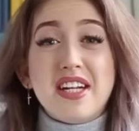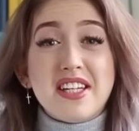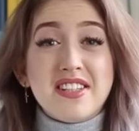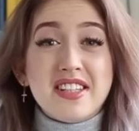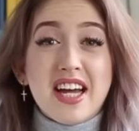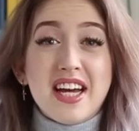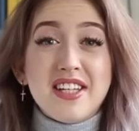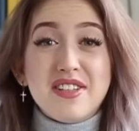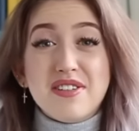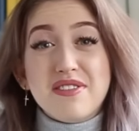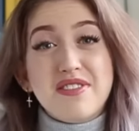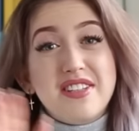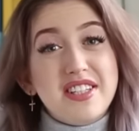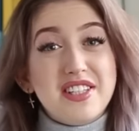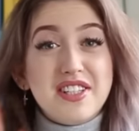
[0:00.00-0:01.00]
that's the end
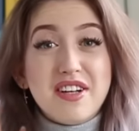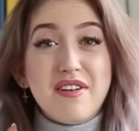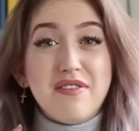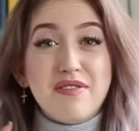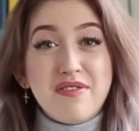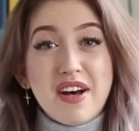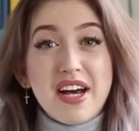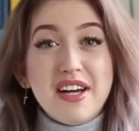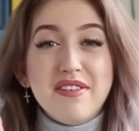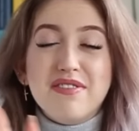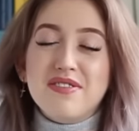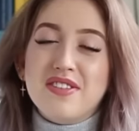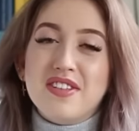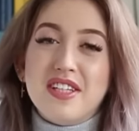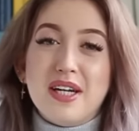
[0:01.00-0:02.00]
of this five
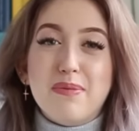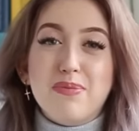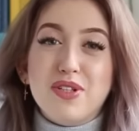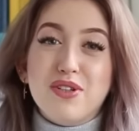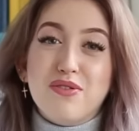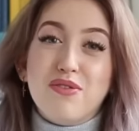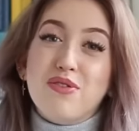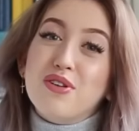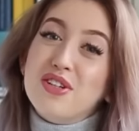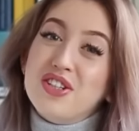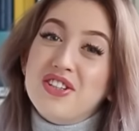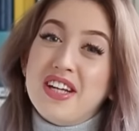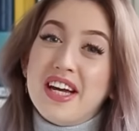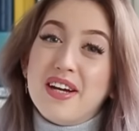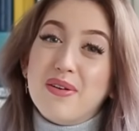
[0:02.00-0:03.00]
tips for
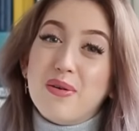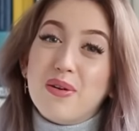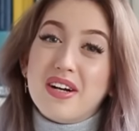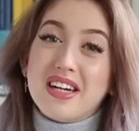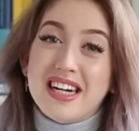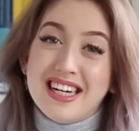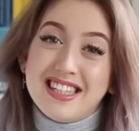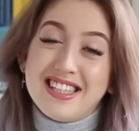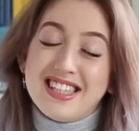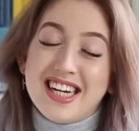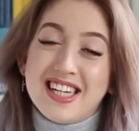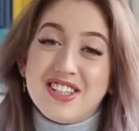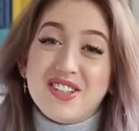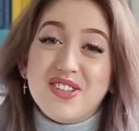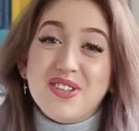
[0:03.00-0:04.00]
staying organized
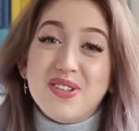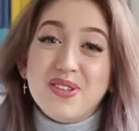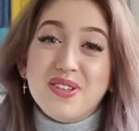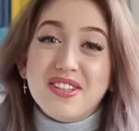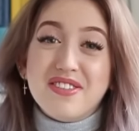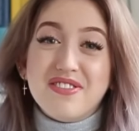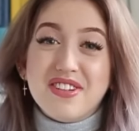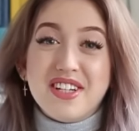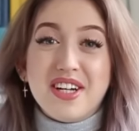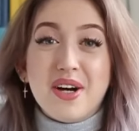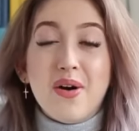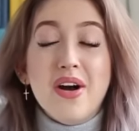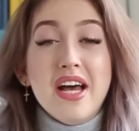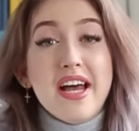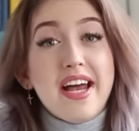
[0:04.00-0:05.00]
as a student
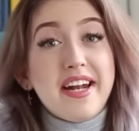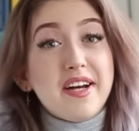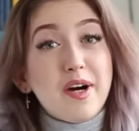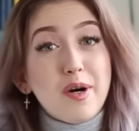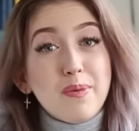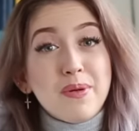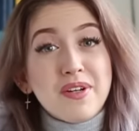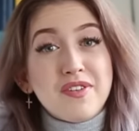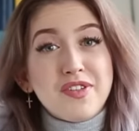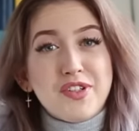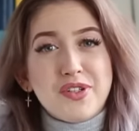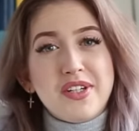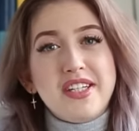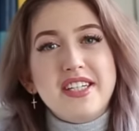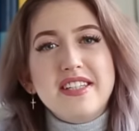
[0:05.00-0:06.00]
video, and I hope you
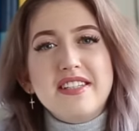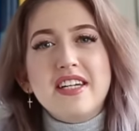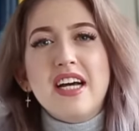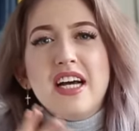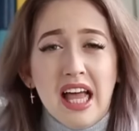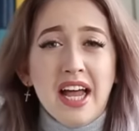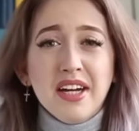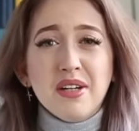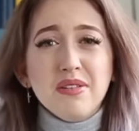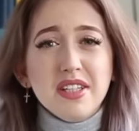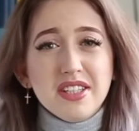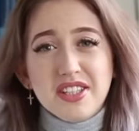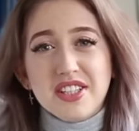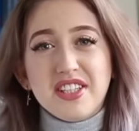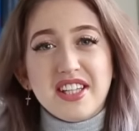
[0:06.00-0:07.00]
enjoyed it. I know
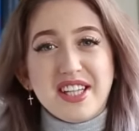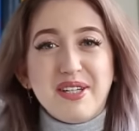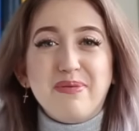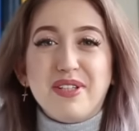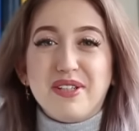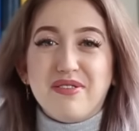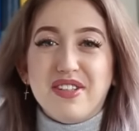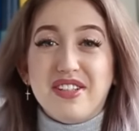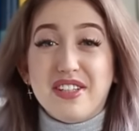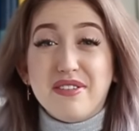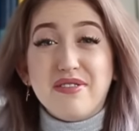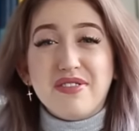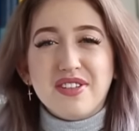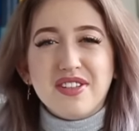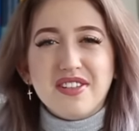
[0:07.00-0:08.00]
this is a little bit of a
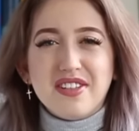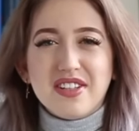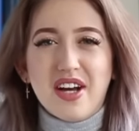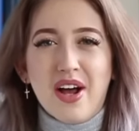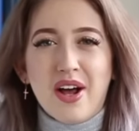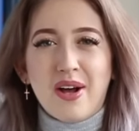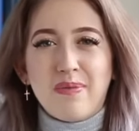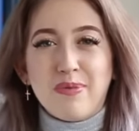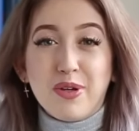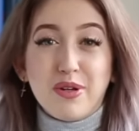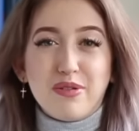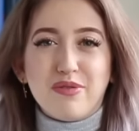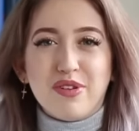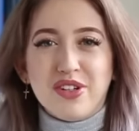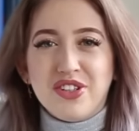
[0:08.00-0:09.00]
different um,
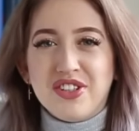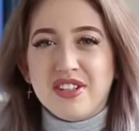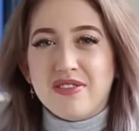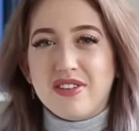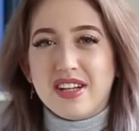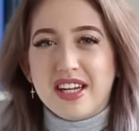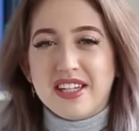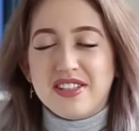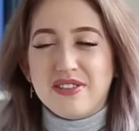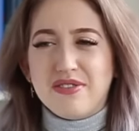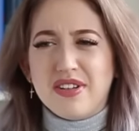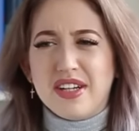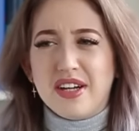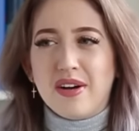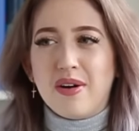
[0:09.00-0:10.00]
university related
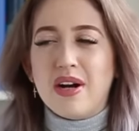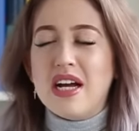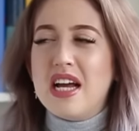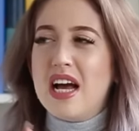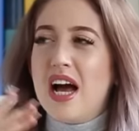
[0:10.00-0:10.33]
video.